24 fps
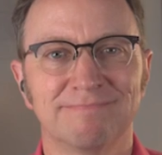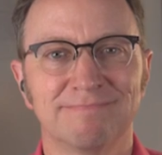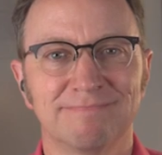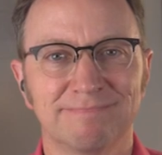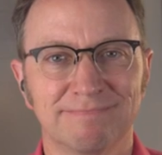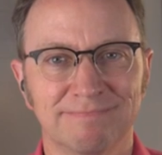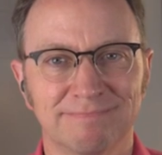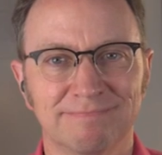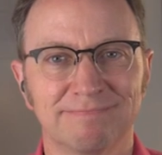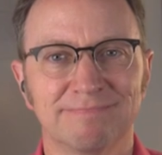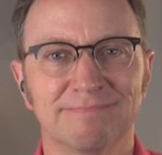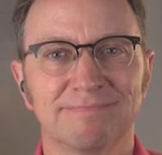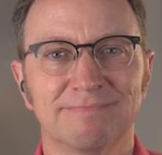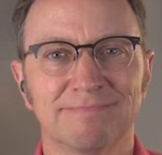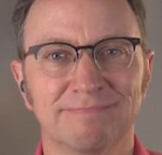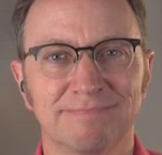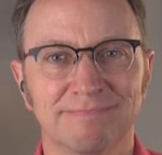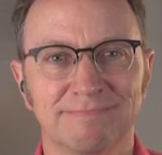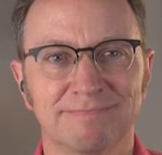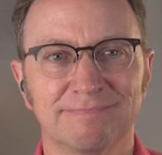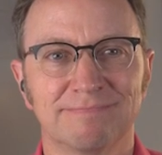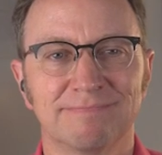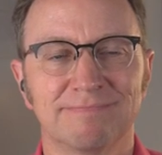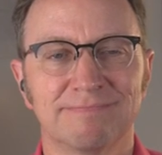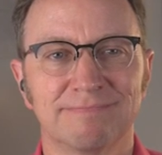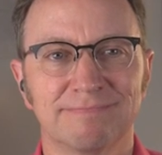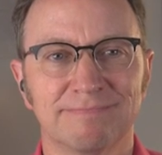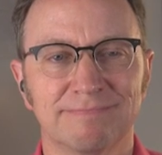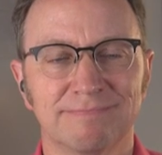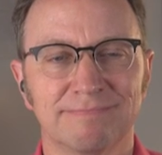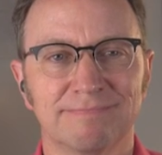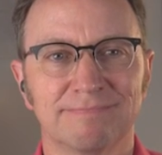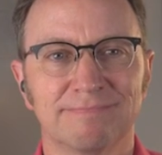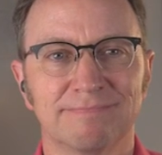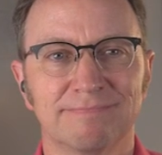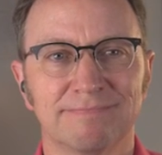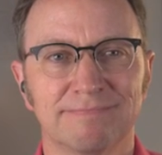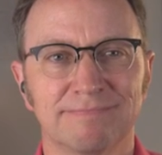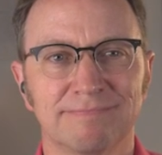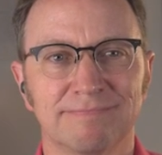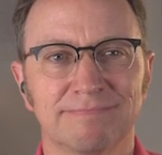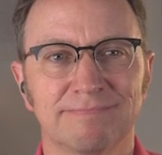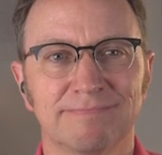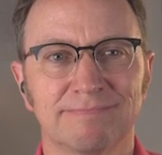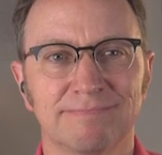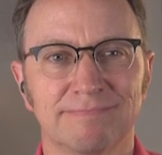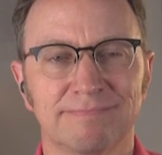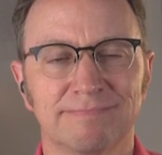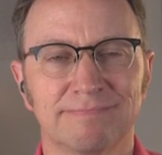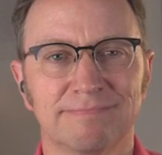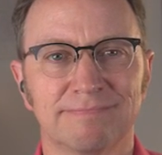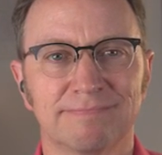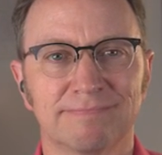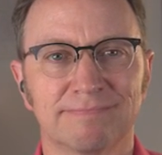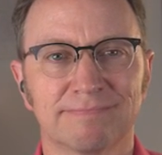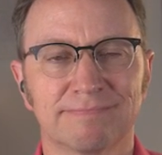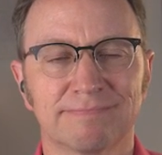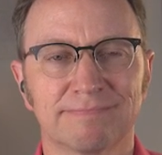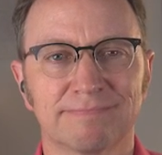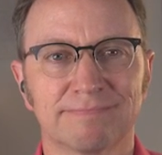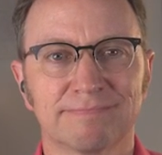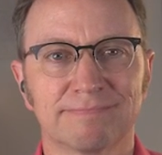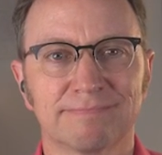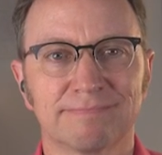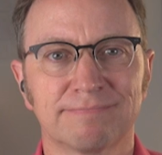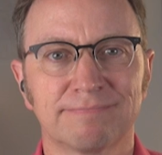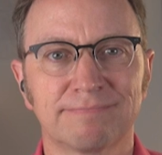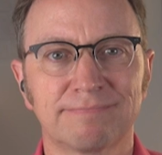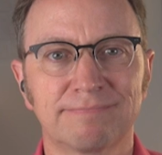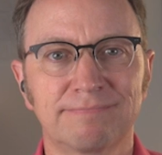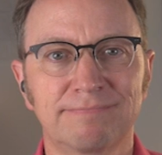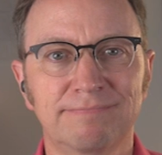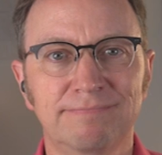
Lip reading: (silent)